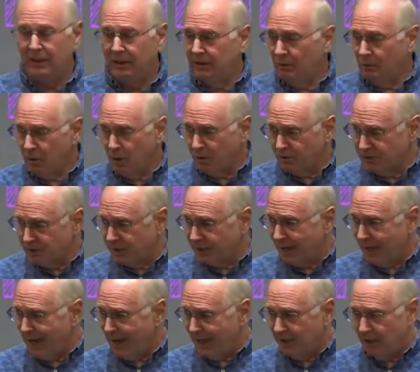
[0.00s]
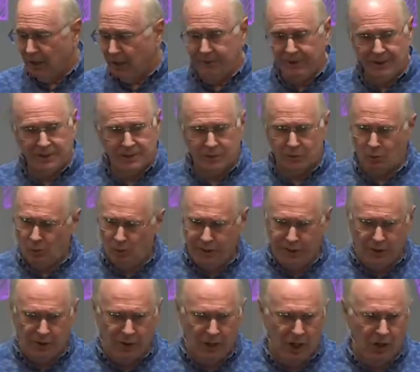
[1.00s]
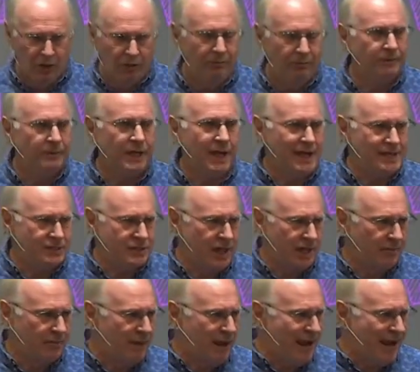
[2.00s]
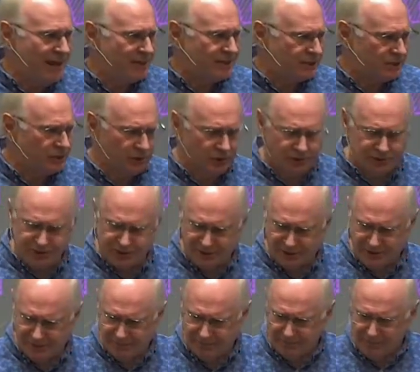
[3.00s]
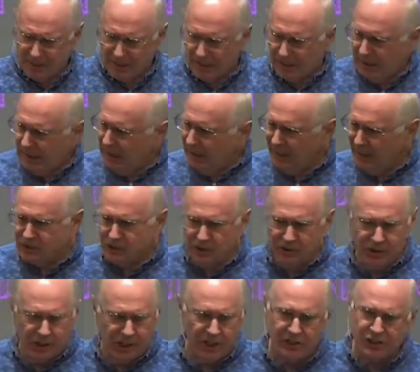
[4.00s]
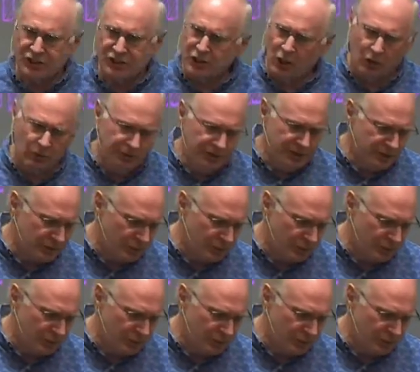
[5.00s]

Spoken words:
Where was the guy in all this? We don't know. Guys got a pass. Girls didn't. And so they're going to stone this